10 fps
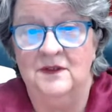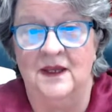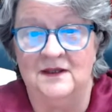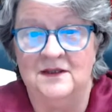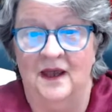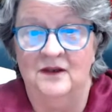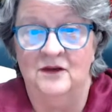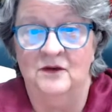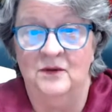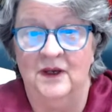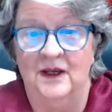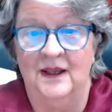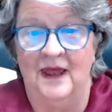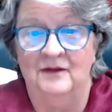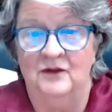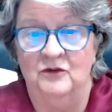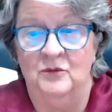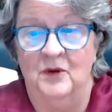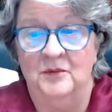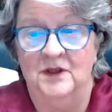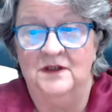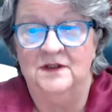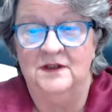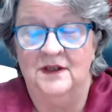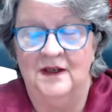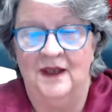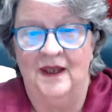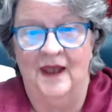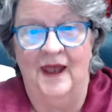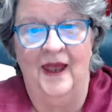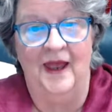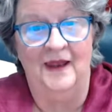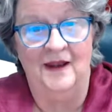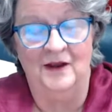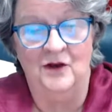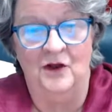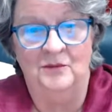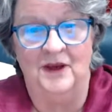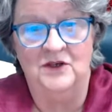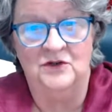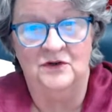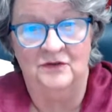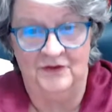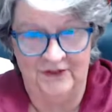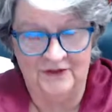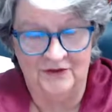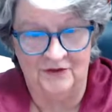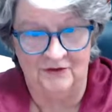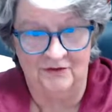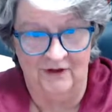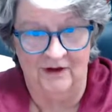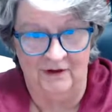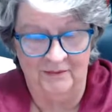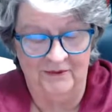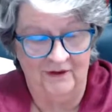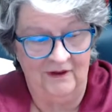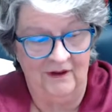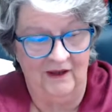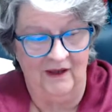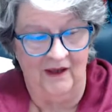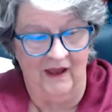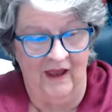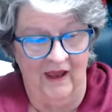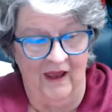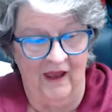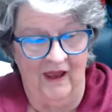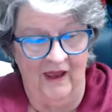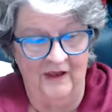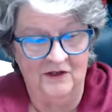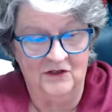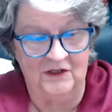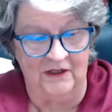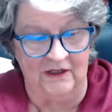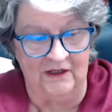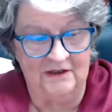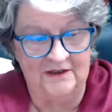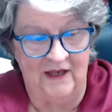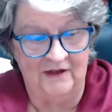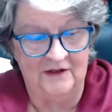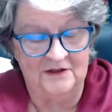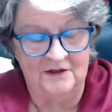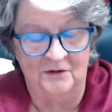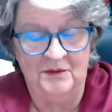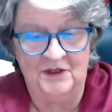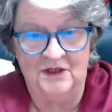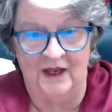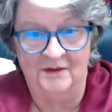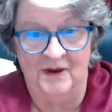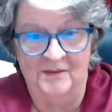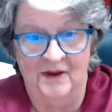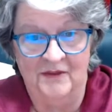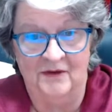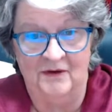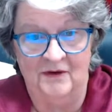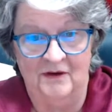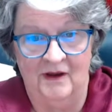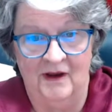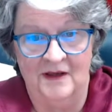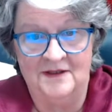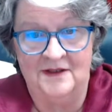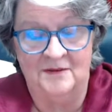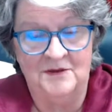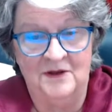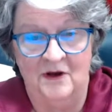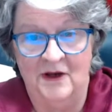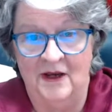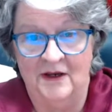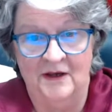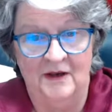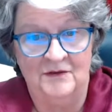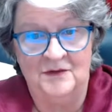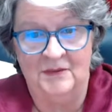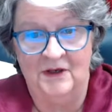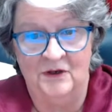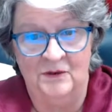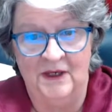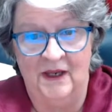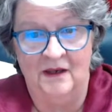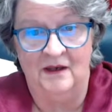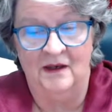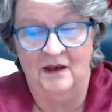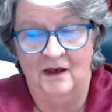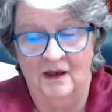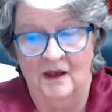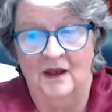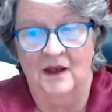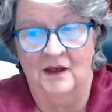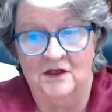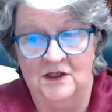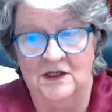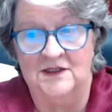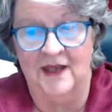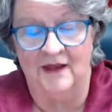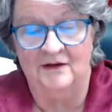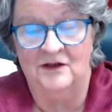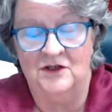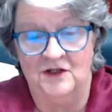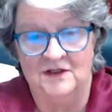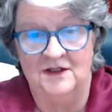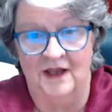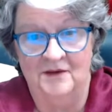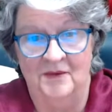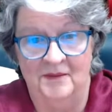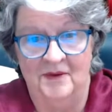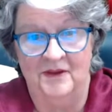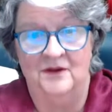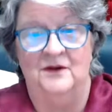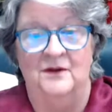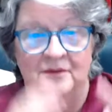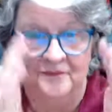Yes, I do get allowed those moments. And I called my sister up, and she sounded so much like my mother. I said, I'm sorry, I can never speak to you again. She sounded just like my mother.